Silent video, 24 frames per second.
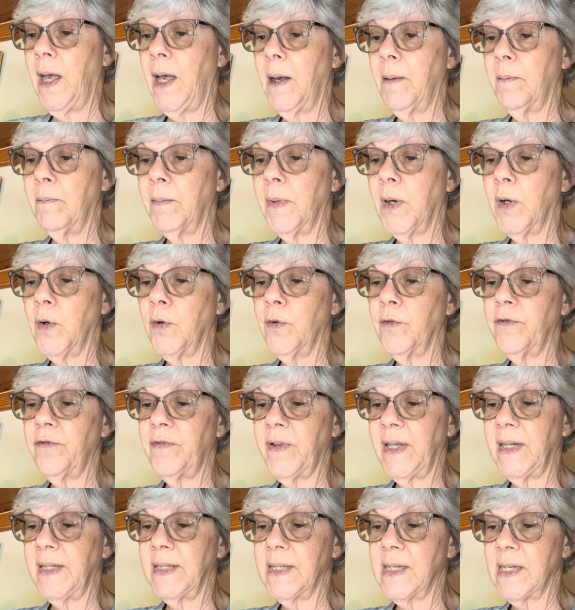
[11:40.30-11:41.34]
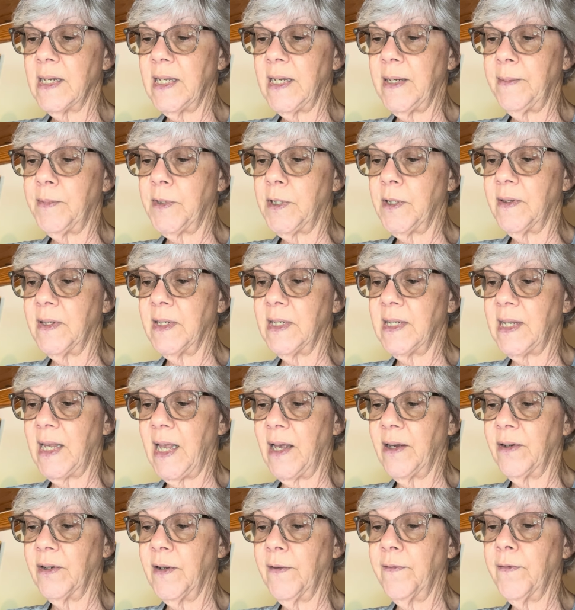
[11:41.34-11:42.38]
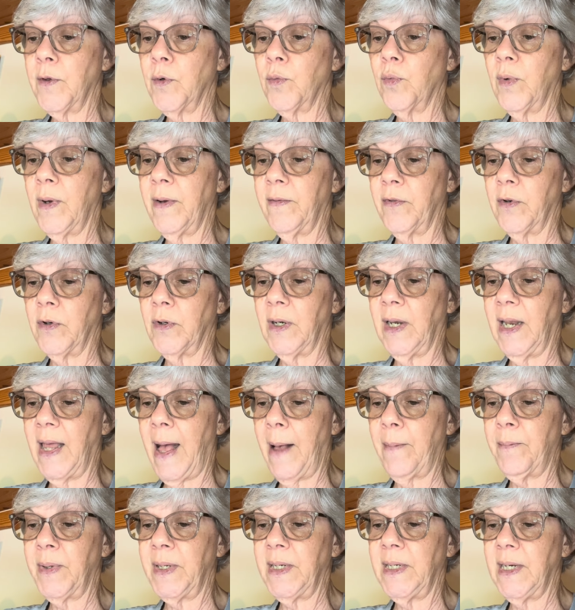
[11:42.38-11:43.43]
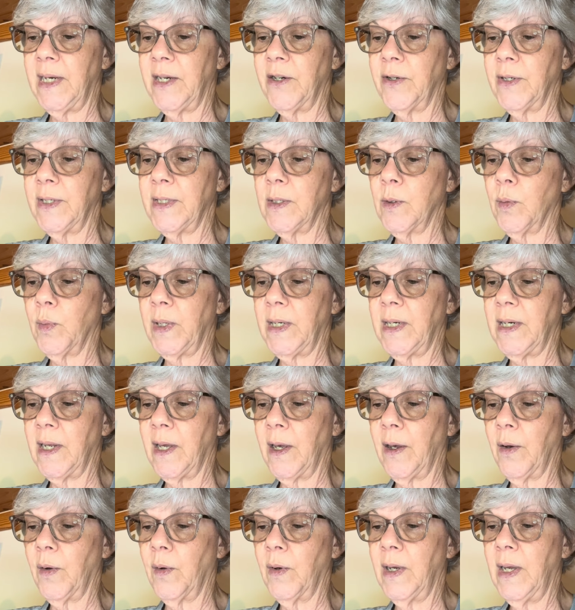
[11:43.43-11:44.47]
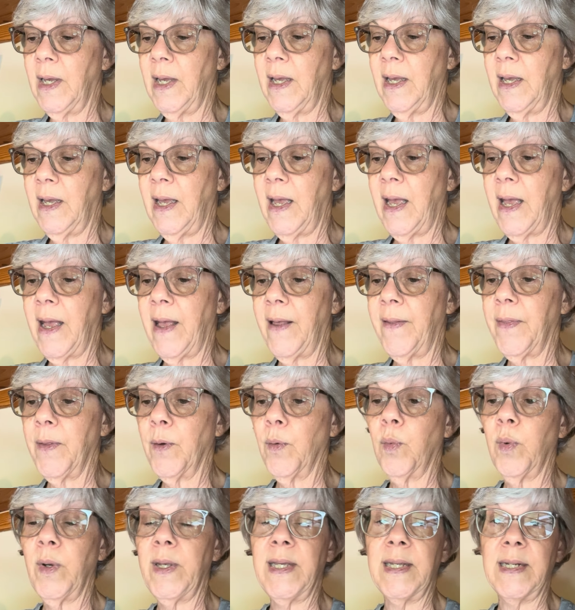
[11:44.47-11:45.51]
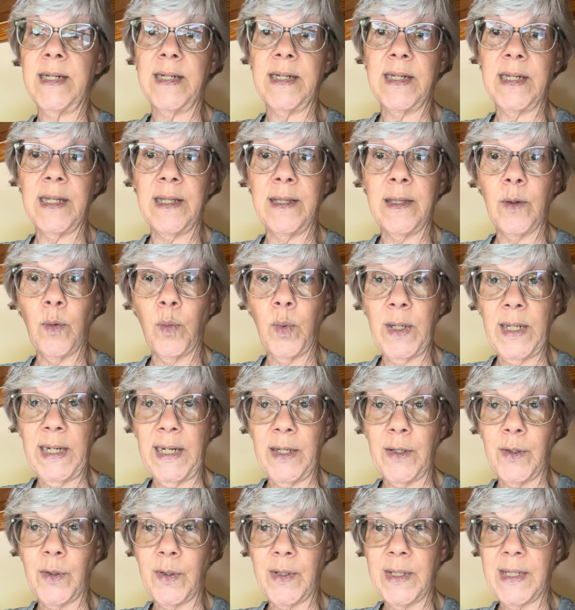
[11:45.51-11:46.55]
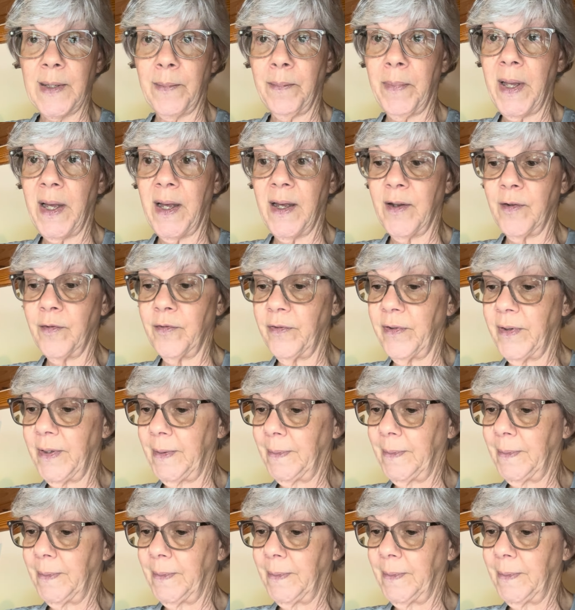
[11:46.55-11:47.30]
Mole fell asleep to the sound of the river lapping near his window and the wind in the willows above.